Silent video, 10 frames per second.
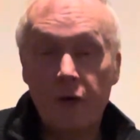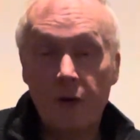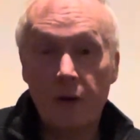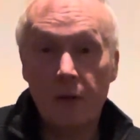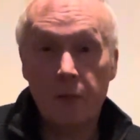
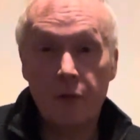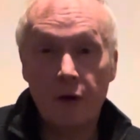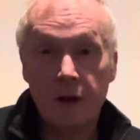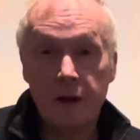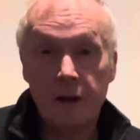it
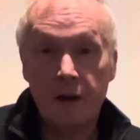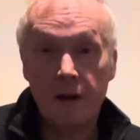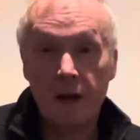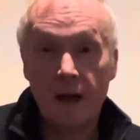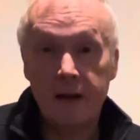provided
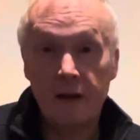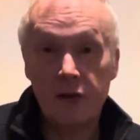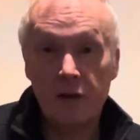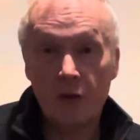and added,